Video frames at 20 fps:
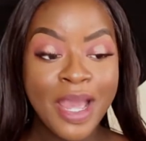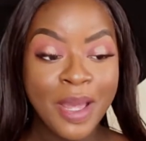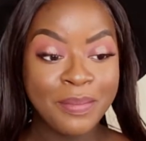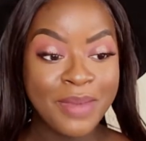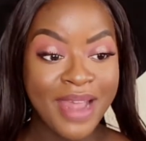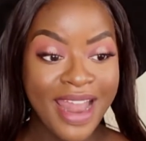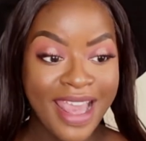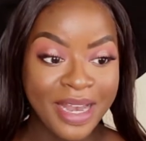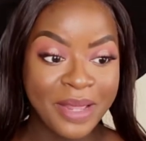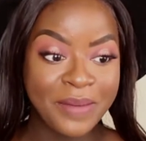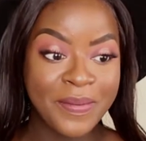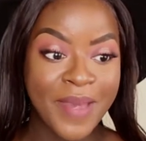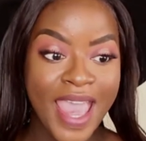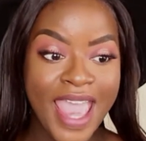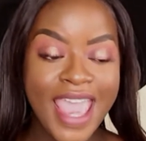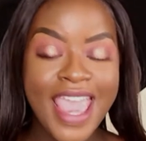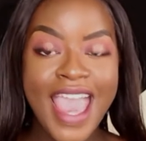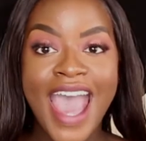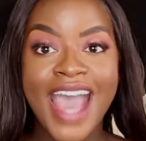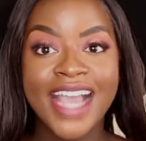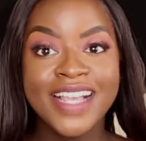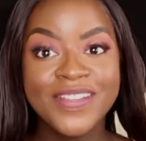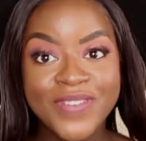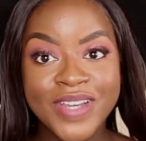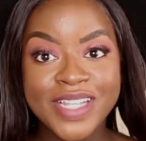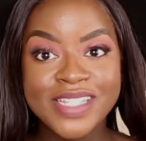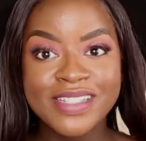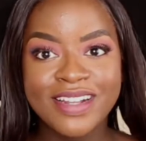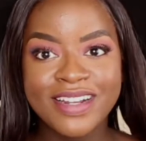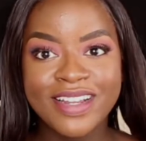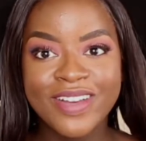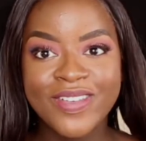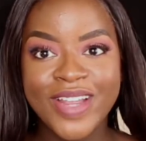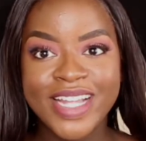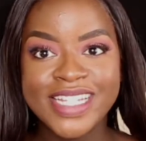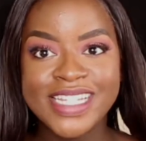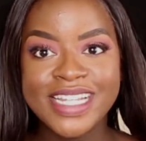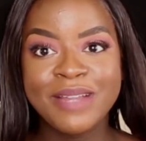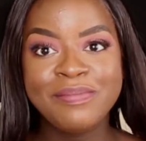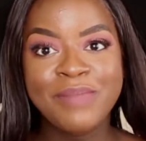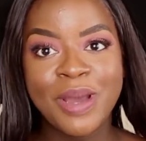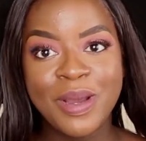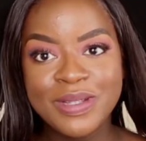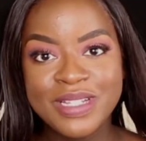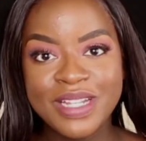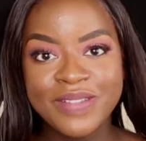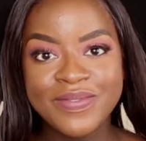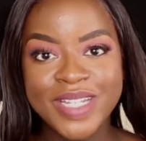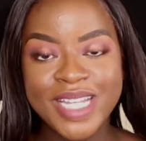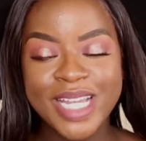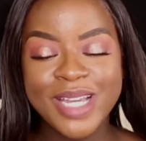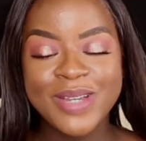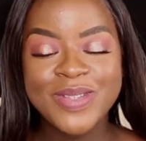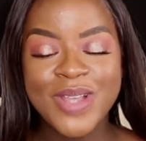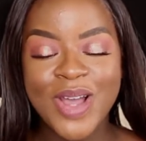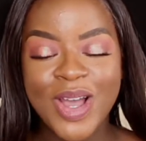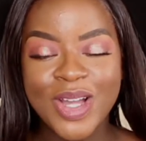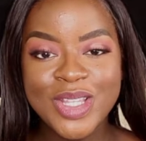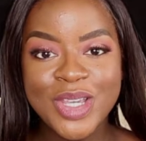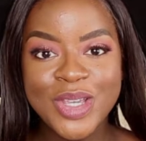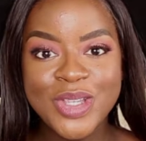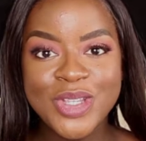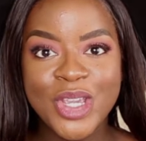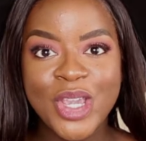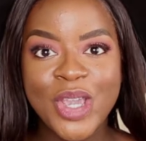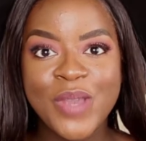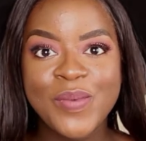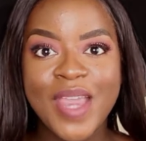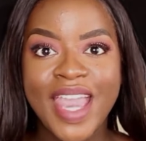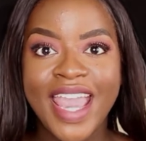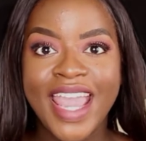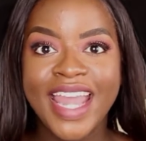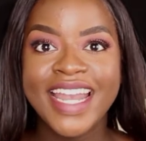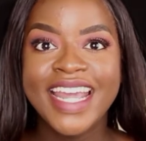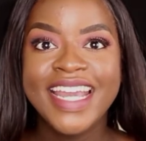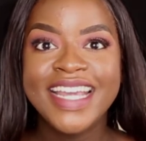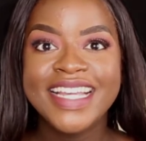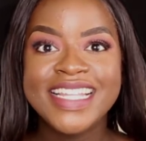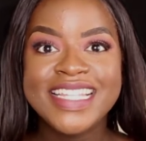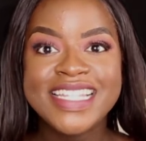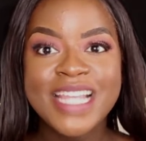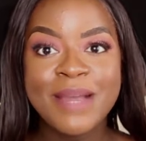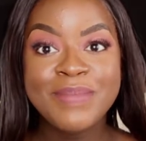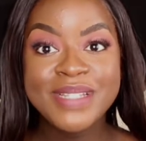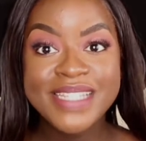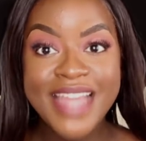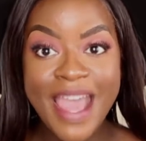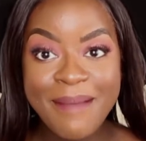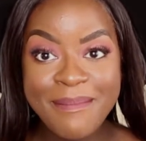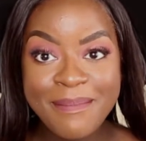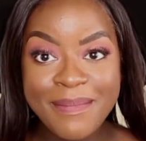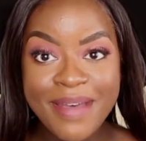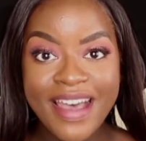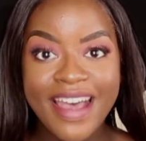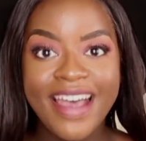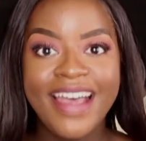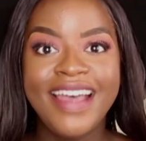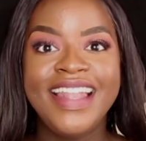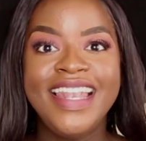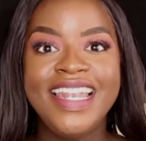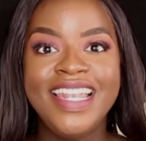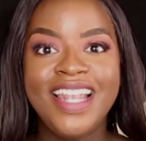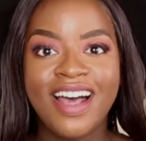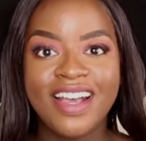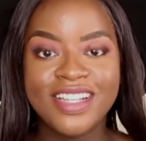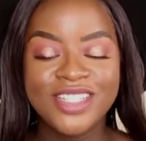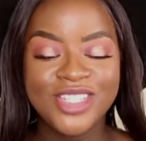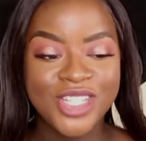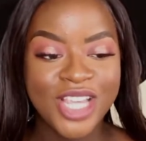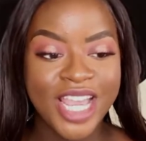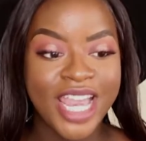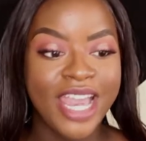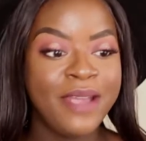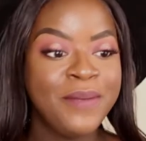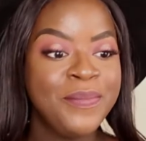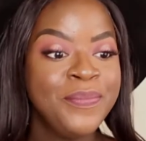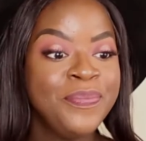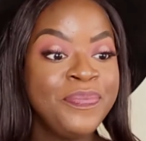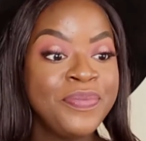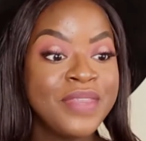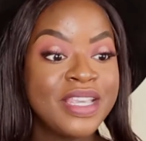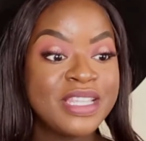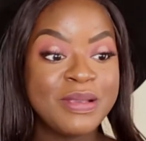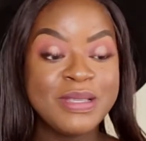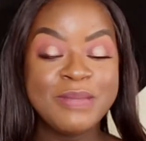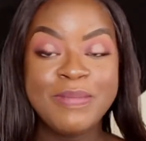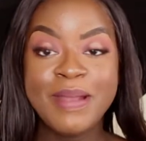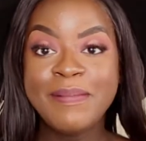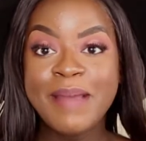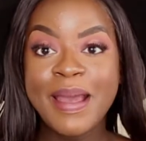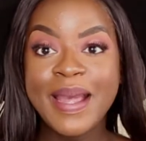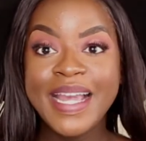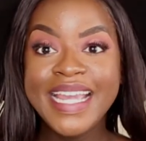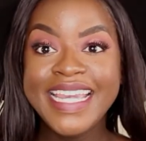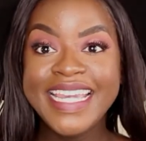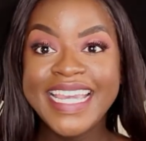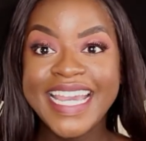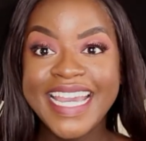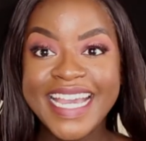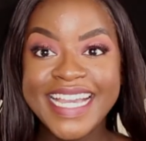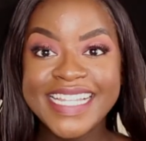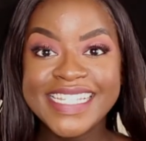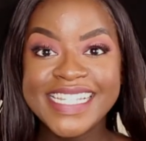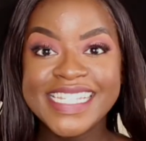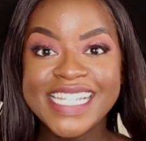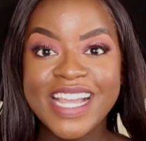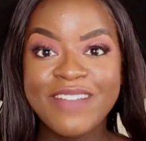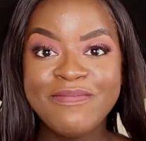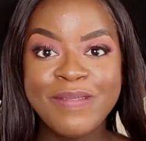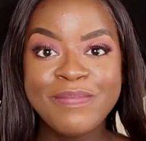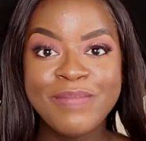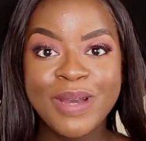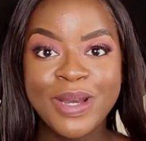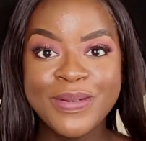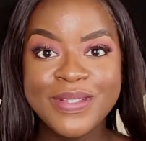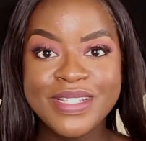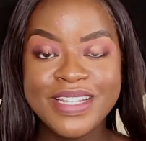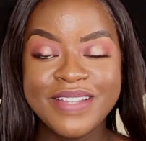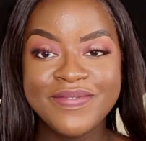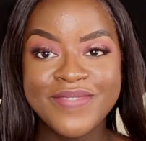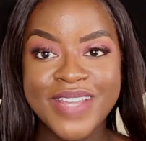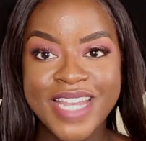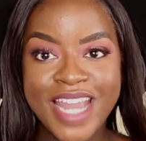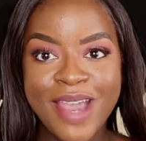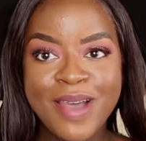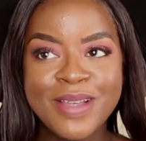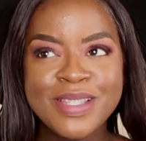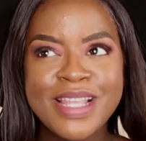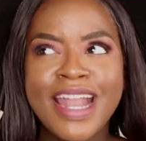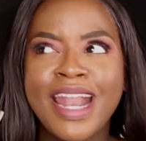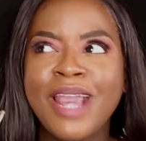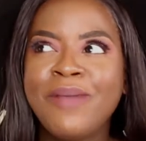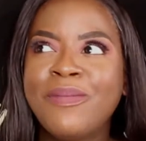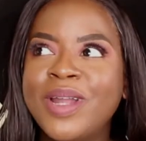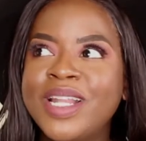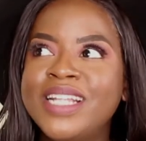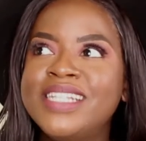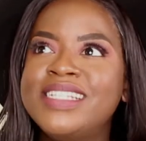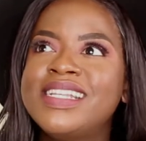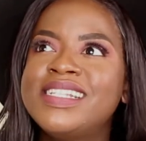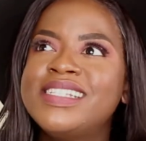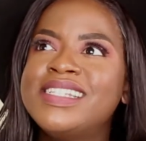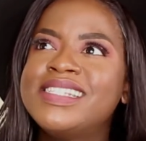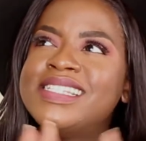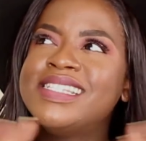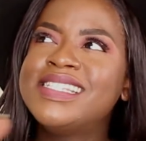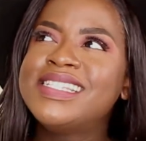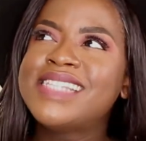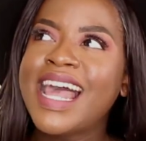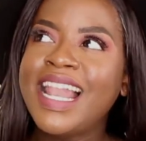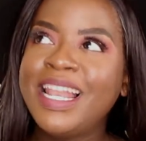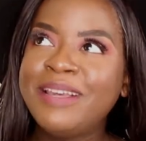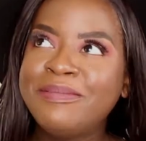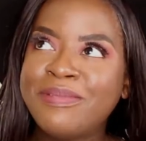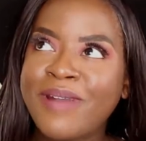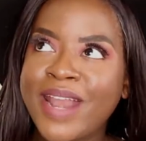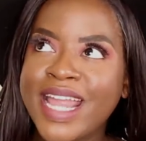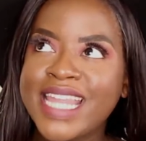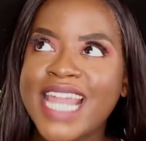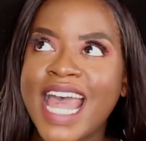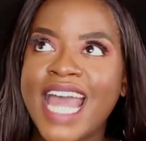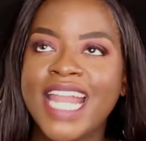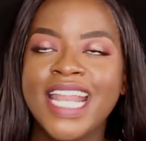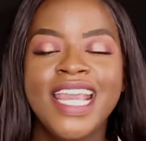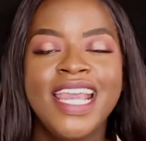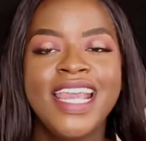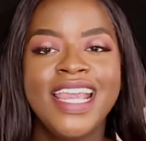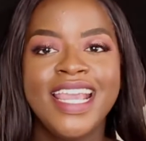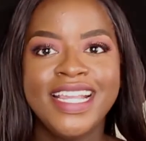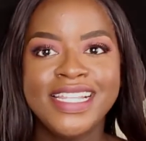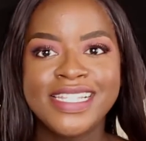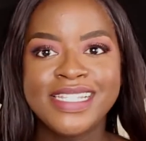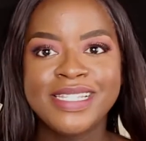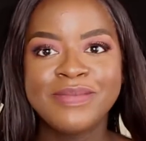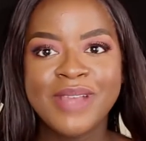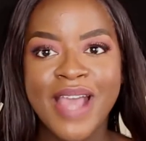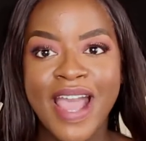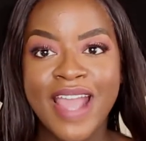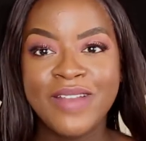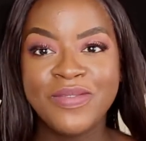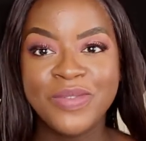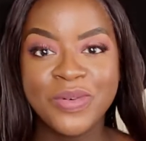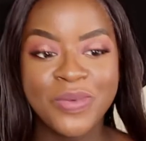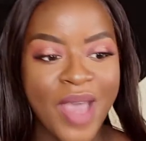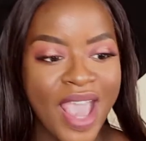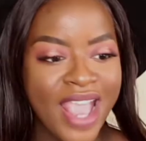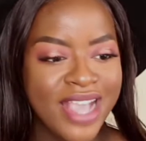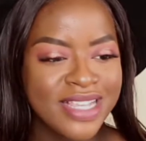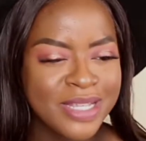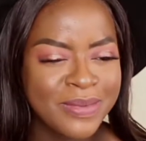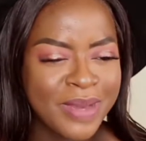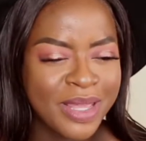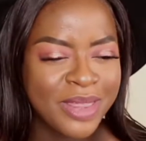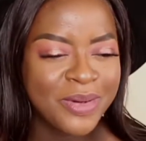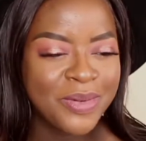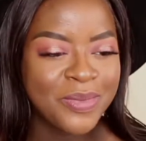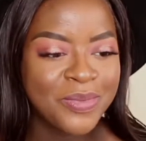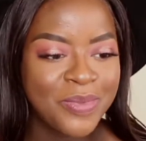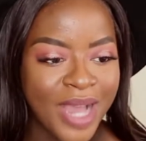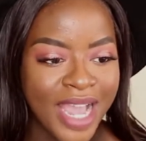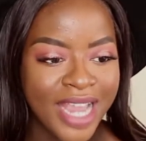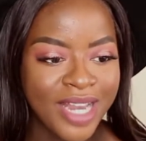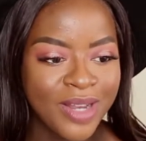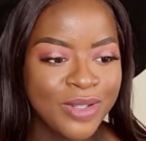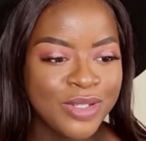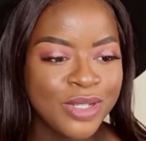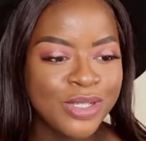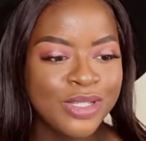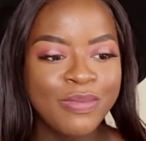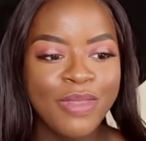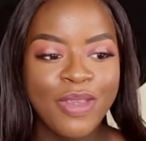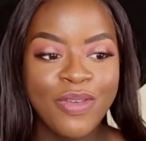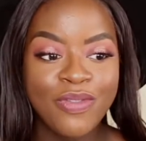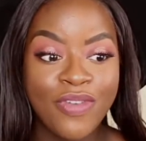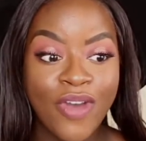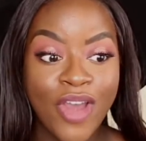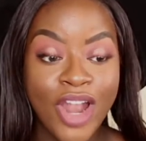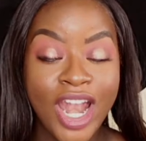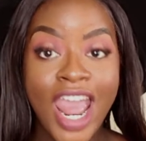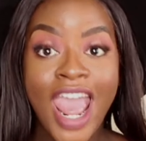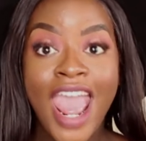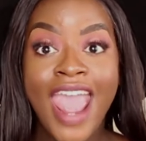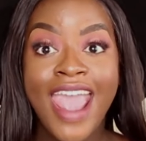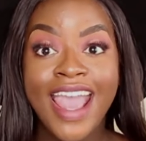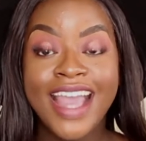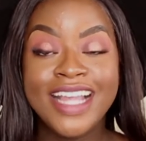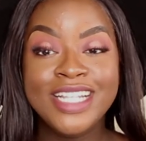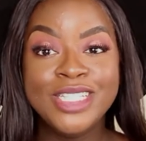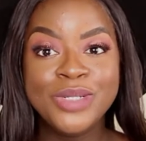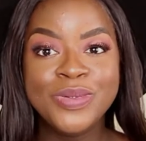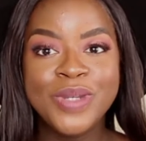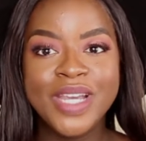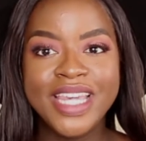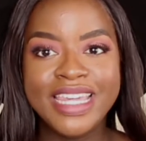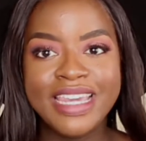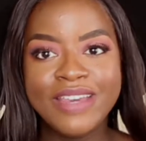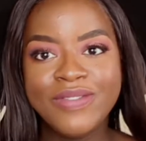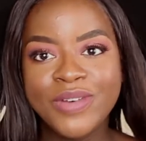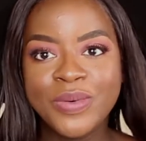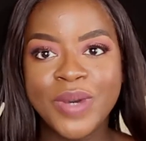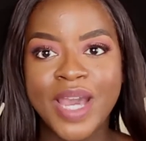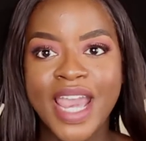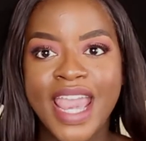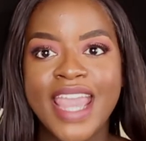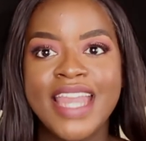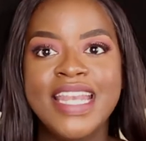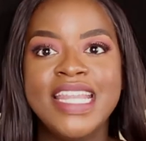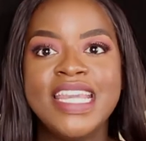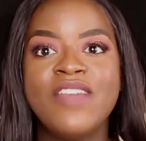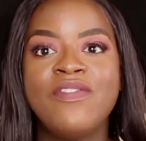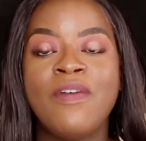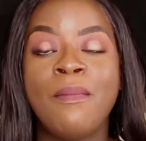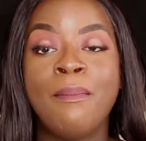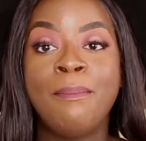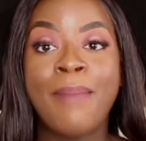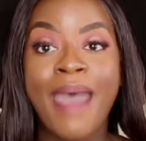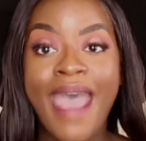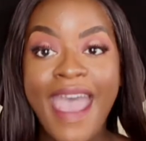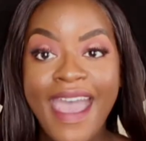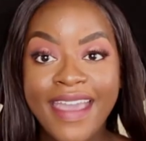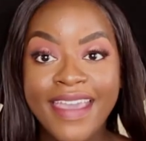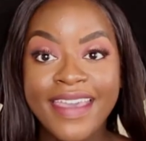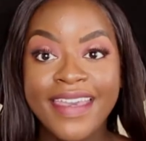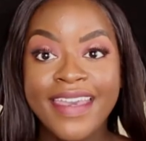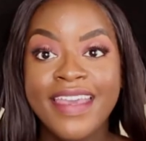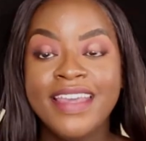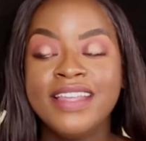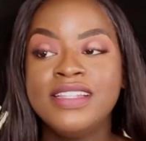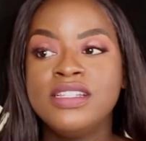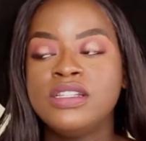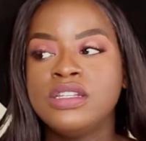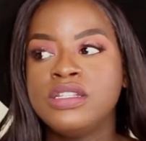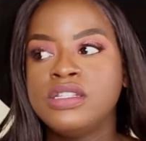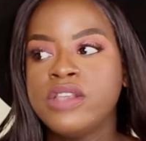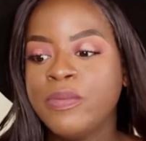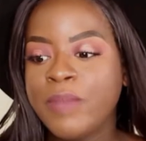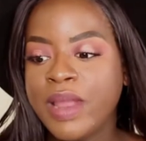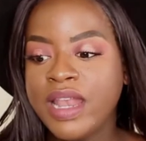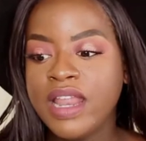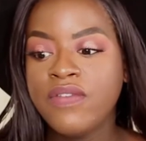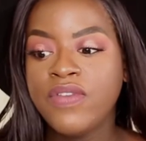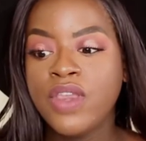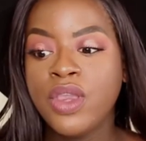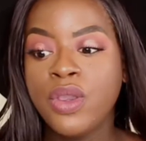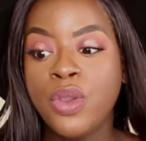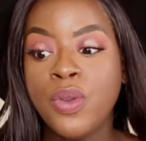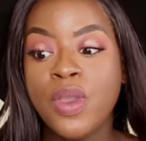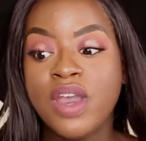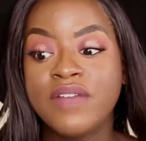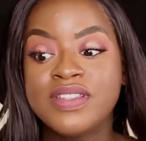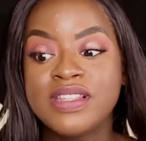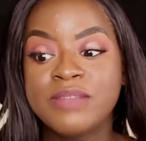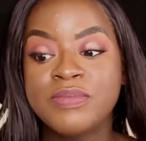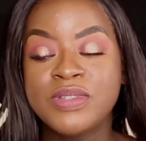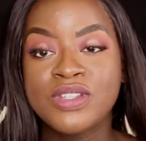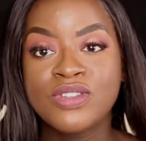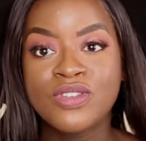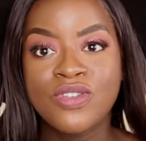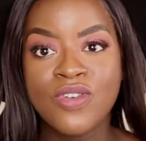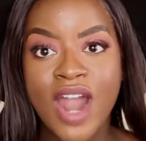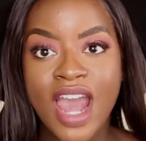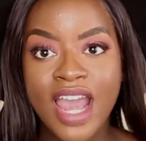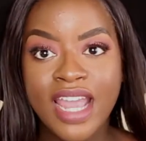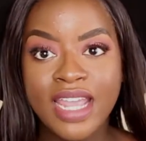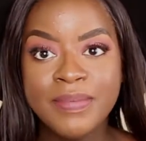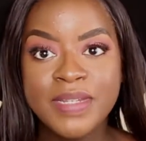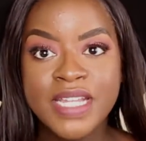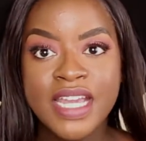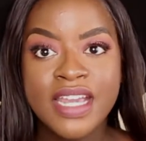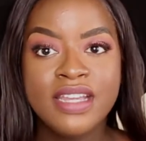But anyway, I first started creating and posting videos on YouTube in September last year. So it's been about a year since I've been posting videos, and I wanted to celebrate that in some kind of a way. So I thought, why not do something fun and do a giveaway and give back to so many of you who have subscribed